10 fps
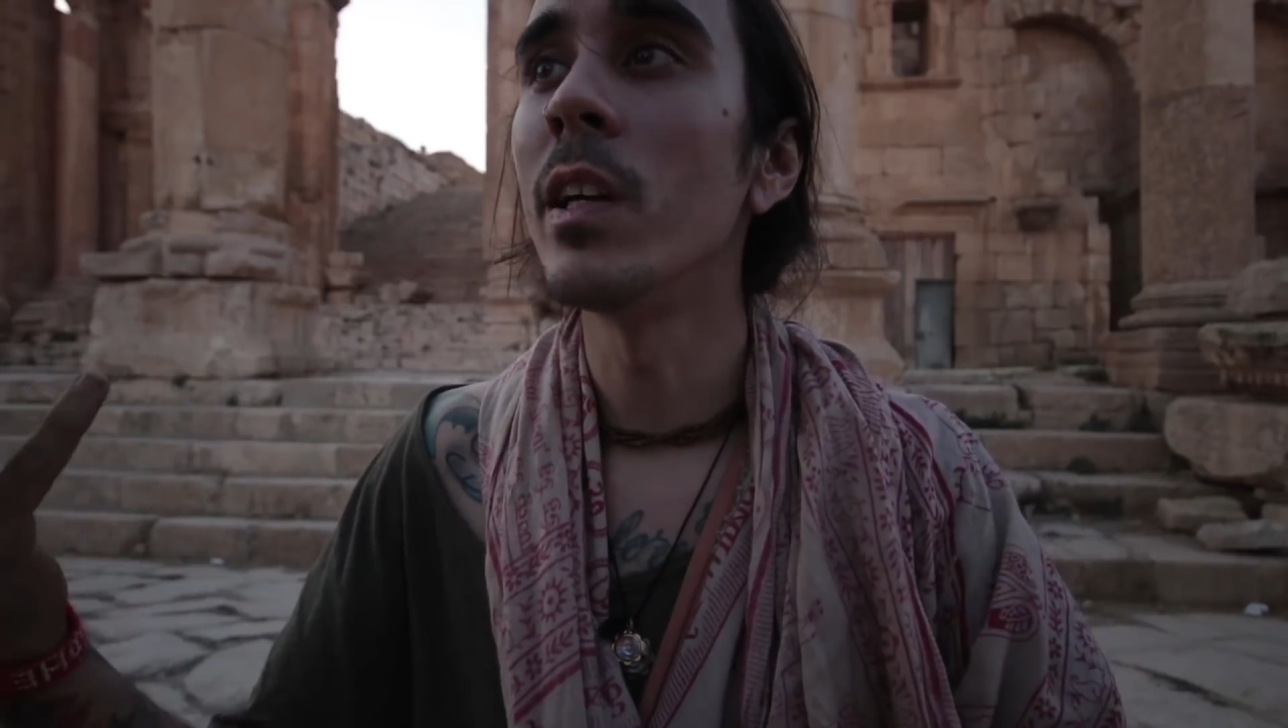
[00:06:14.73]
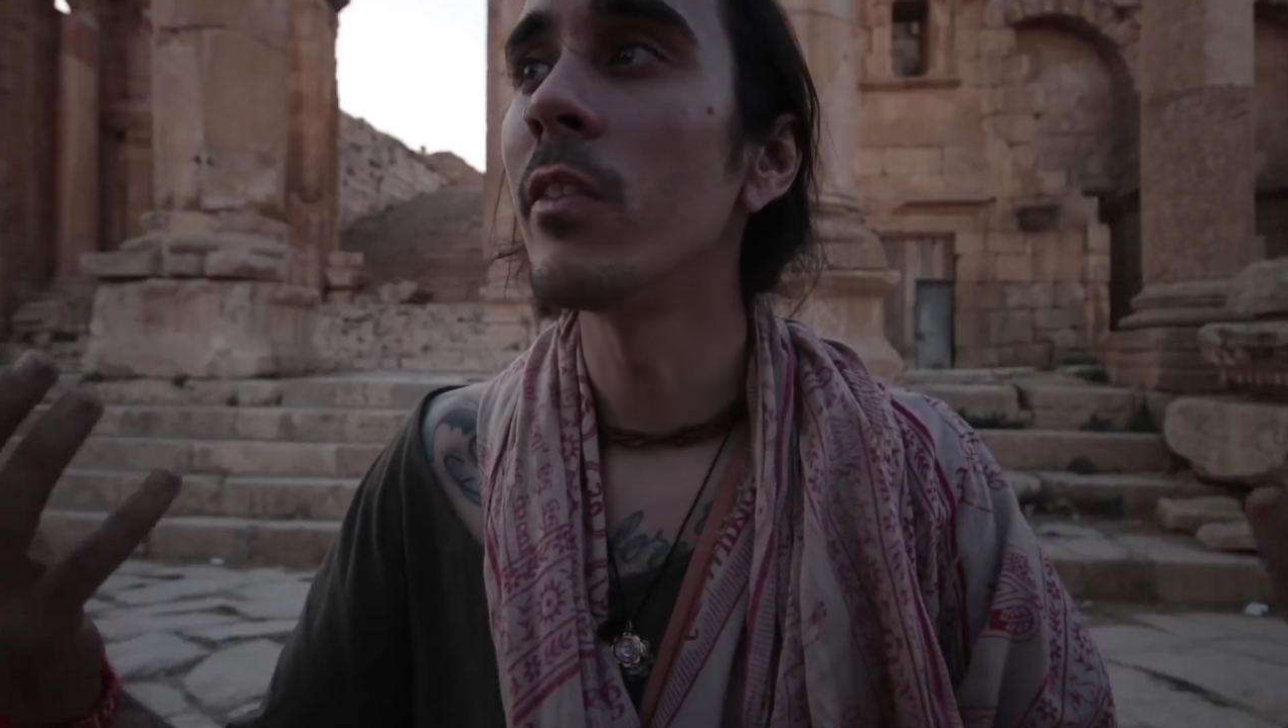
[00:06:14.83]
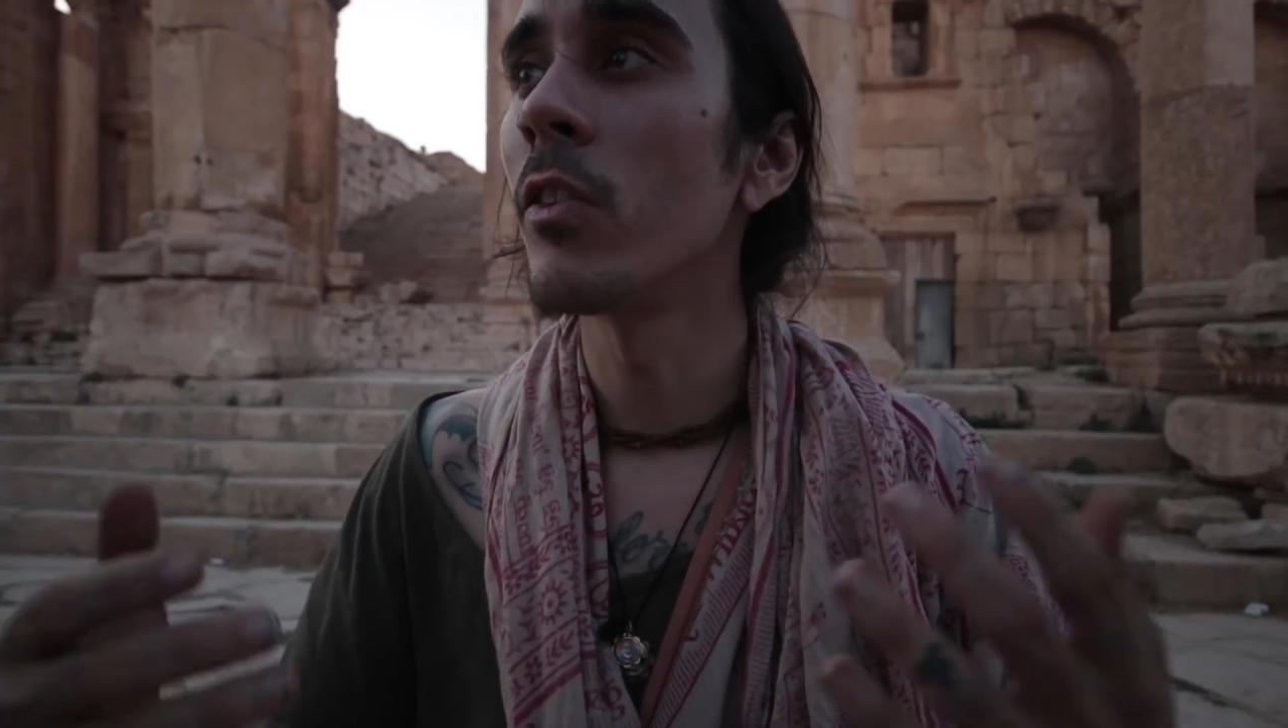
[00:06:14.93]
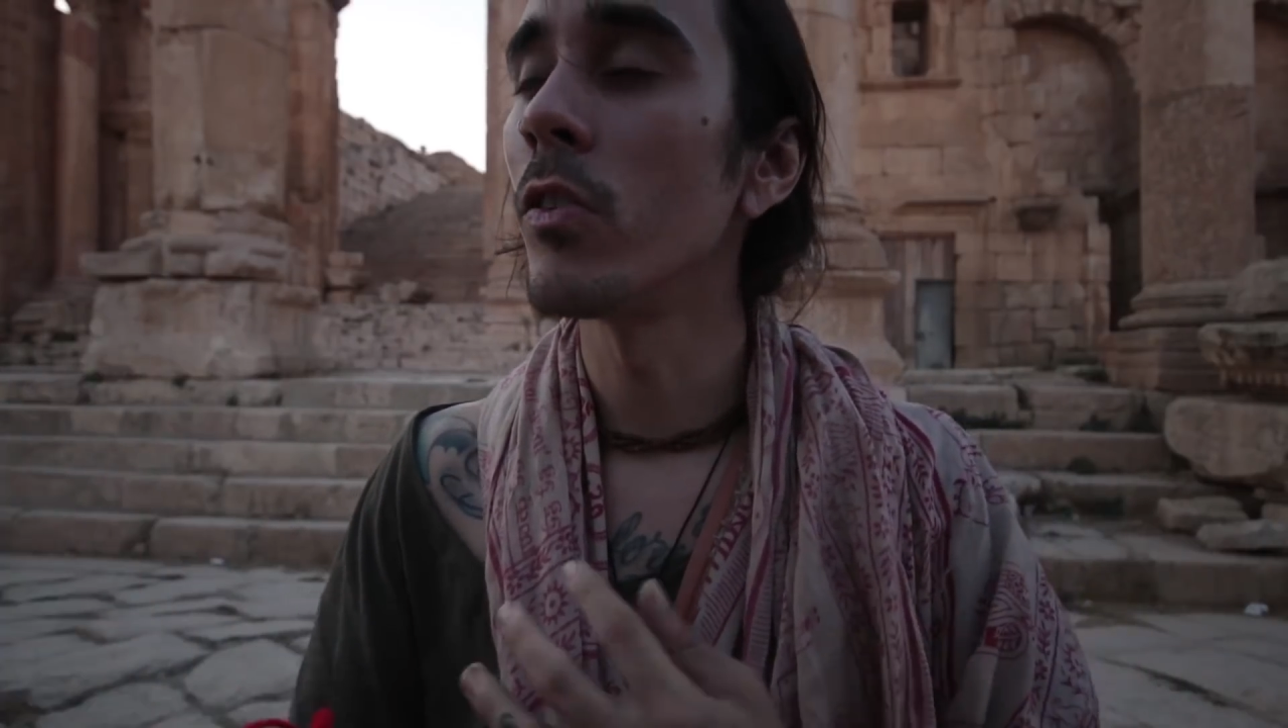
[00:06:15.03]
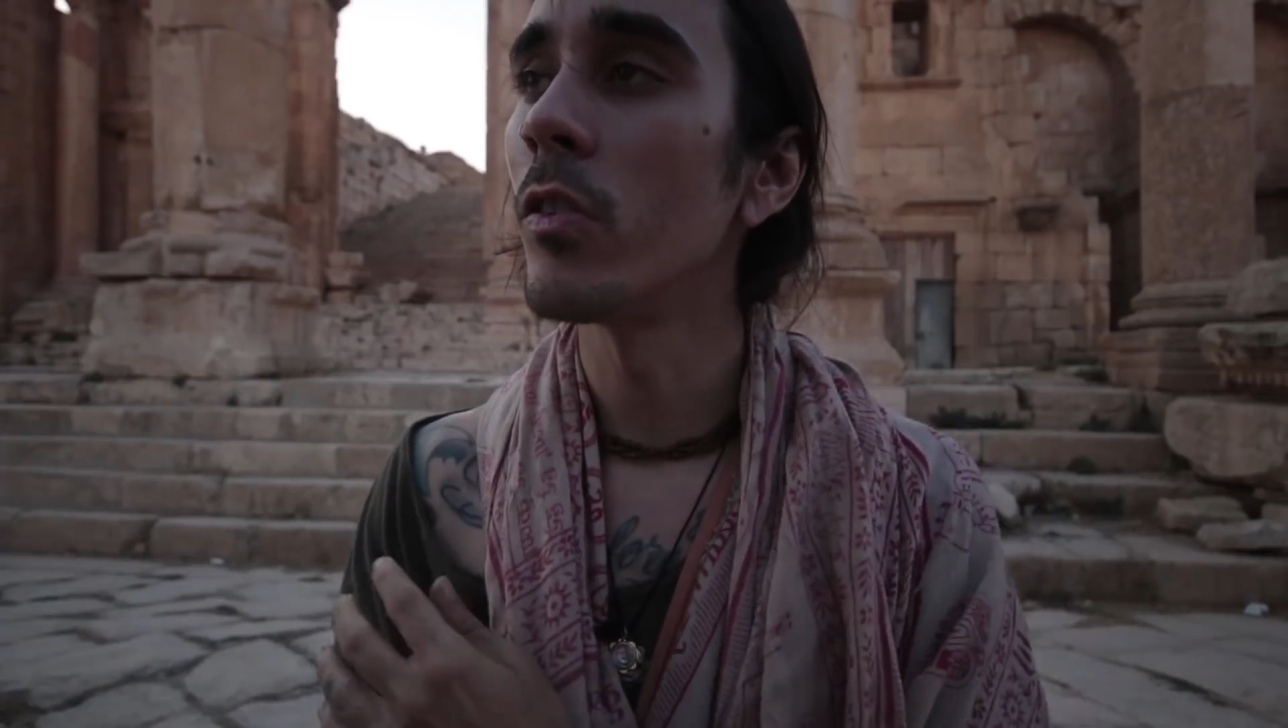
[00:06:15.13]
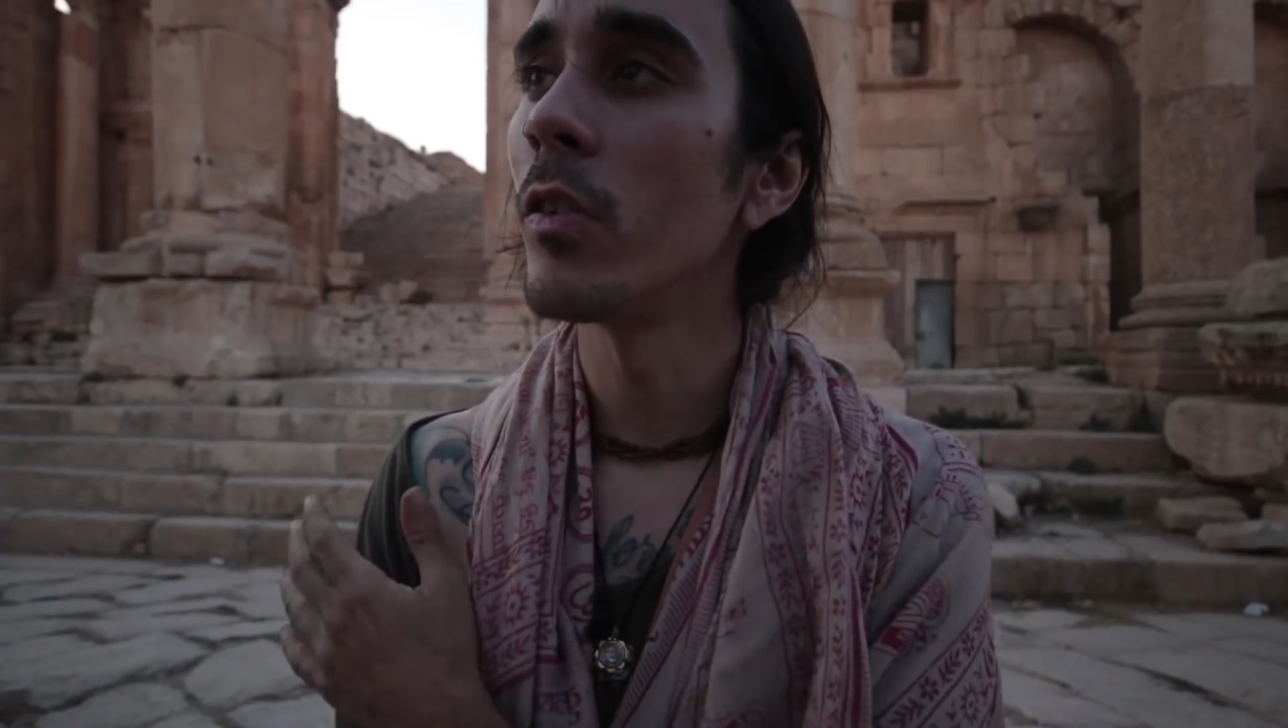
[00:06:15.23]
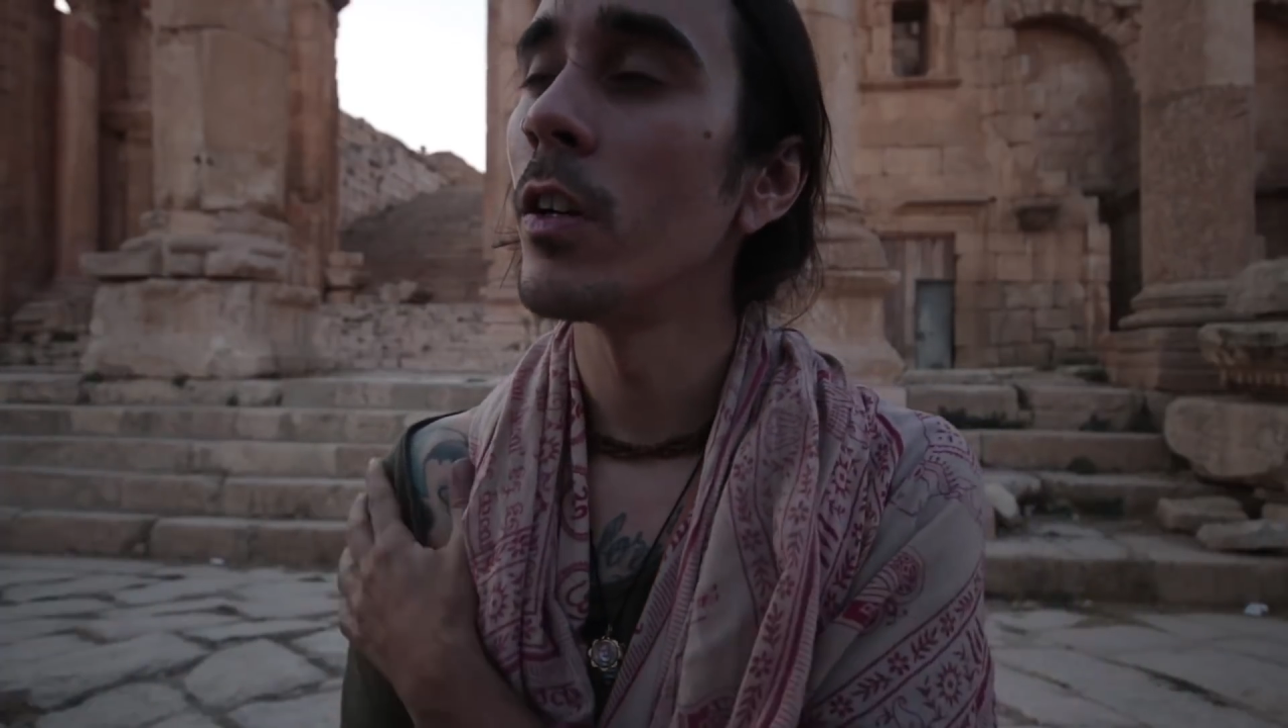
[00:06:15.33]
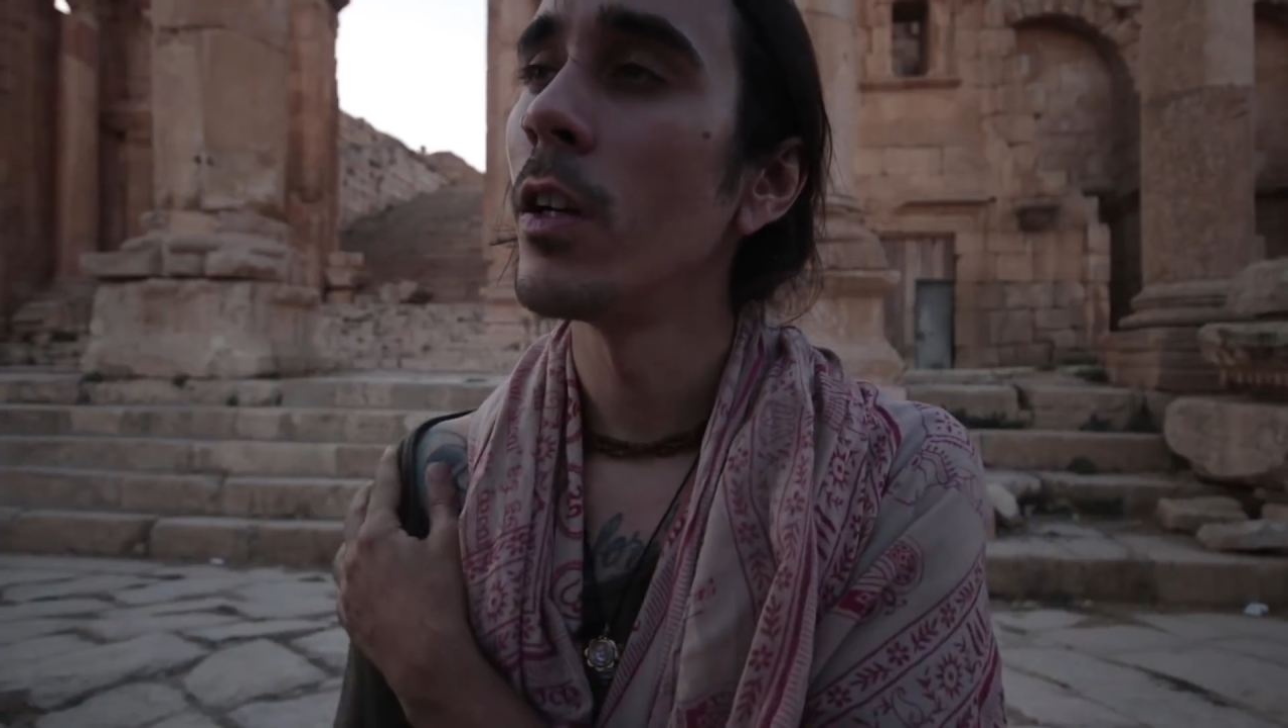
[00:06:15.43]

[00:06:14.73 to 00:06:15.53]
me to,